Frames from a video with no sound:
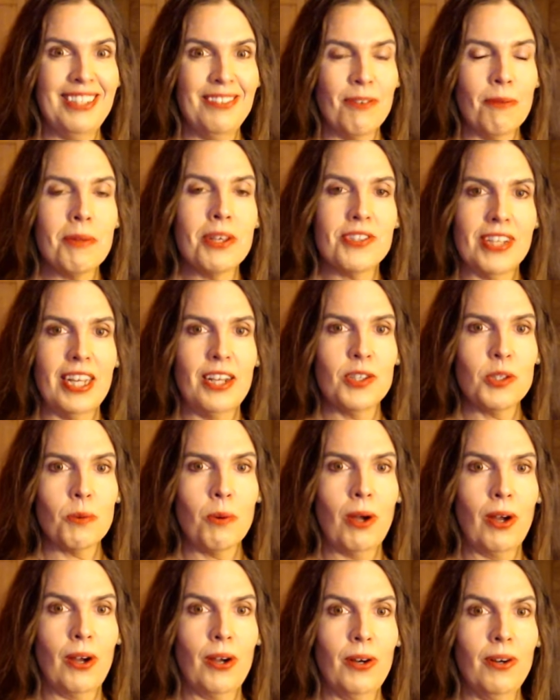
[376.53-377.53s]
from the status
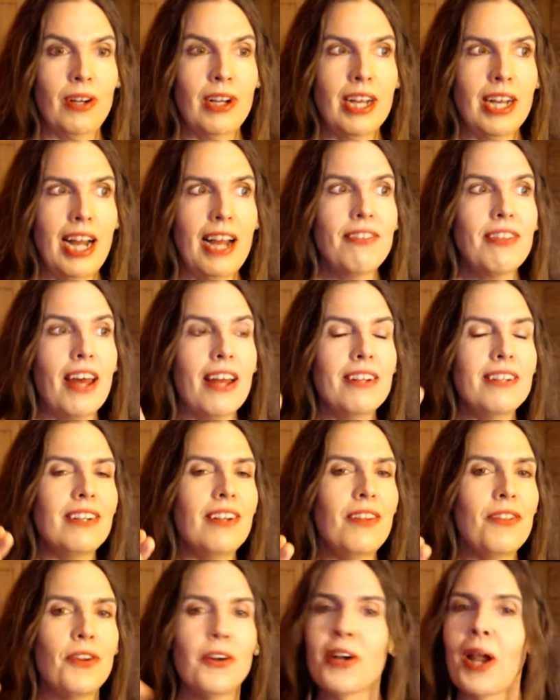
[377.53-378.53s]
quo and that
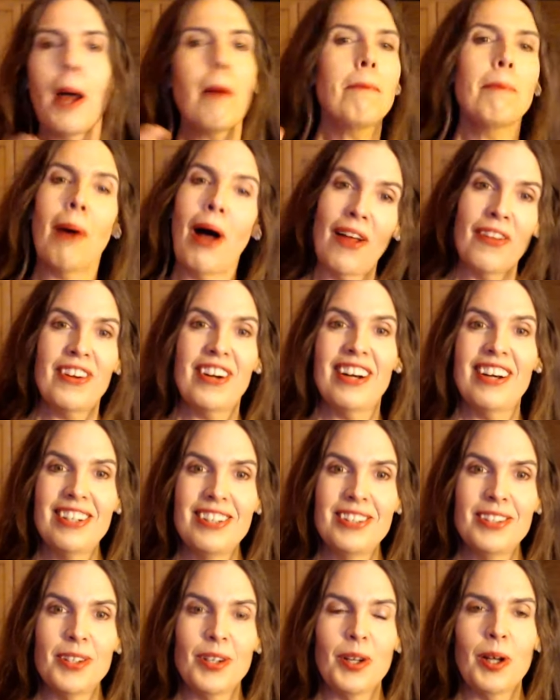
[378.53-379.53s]
they're not
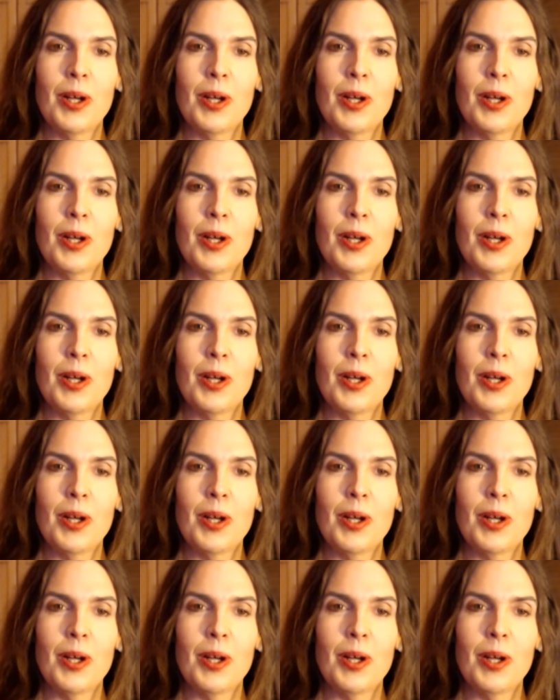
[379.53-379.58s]
bothered